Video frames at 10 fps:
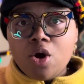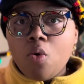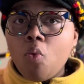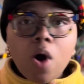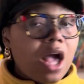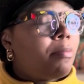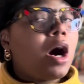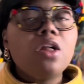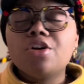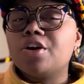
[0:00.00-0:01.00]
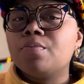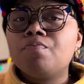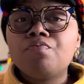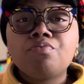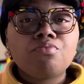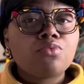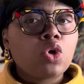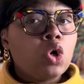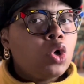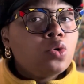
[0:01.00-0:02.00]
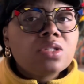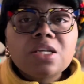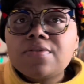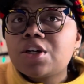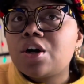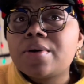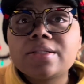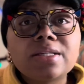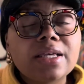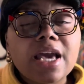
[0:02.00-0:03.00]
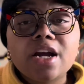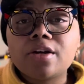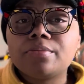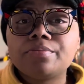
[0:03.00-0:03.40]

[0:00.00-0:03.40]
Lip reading: why bother? Who's even going to care?